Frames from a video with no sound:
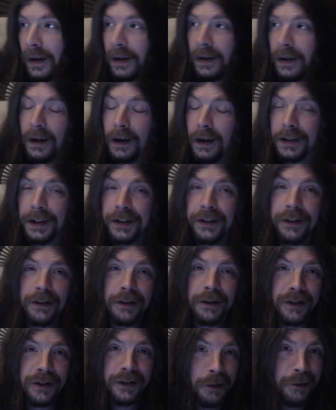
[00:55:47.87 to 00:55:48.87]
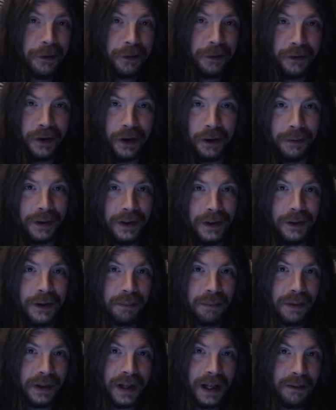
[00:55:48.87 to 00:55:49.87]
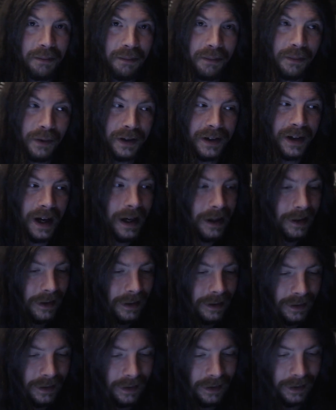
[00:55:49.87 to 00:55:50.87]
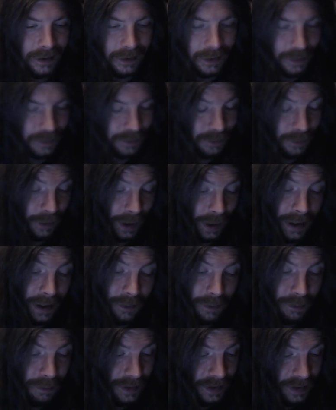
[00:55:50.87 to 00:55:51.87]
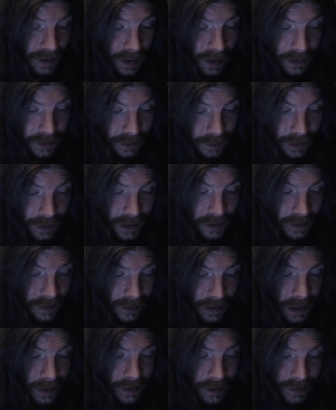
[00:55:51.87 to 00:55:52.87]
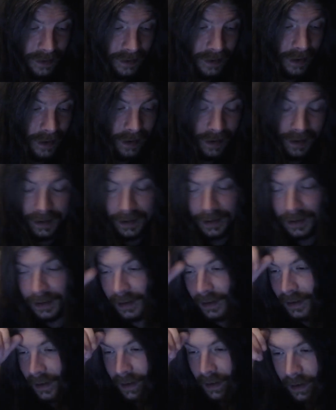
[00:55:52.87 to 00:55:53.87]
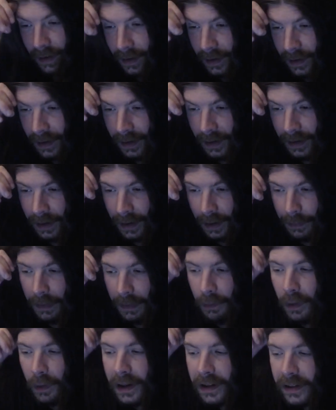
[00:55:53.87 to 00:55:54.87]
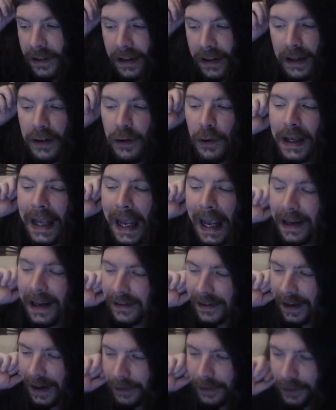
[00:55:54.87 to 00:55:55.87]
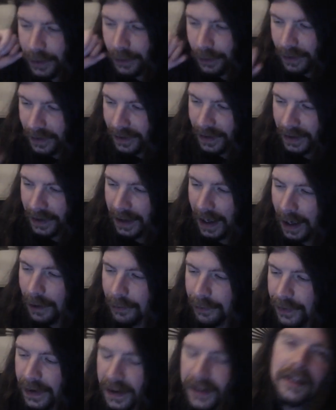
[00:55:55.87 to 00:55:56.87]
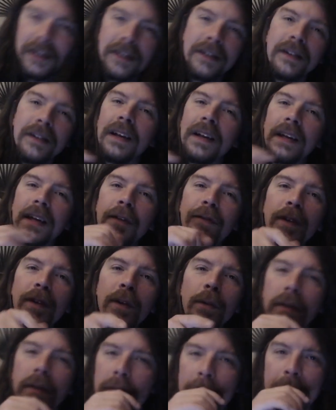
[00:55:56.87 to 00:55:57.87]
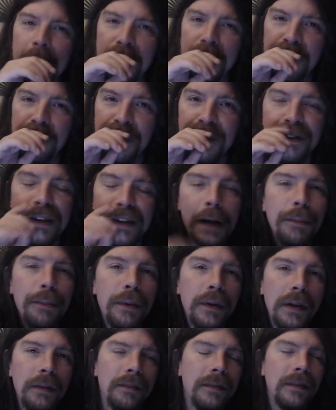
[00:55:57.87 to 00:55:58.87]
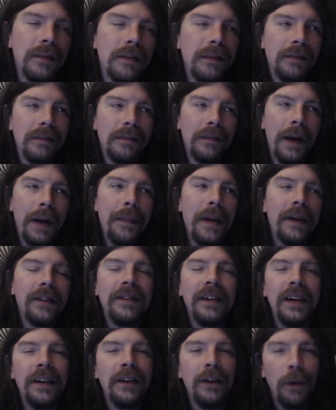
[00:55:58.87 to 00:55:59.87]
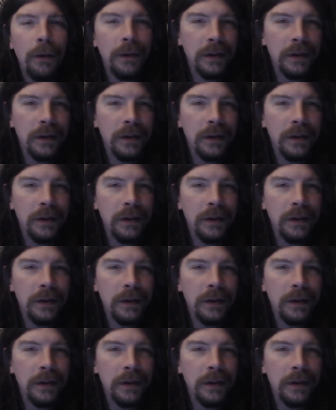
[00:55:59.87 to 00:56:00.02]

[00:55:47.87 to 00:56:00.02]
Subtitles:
unless you're a server farm and you could put out more data. Wow. But yeah, dude, that's... I mean, what is it that you can't download? Like, how fast is it? Like, if you were, like, for example, I'm not saying go and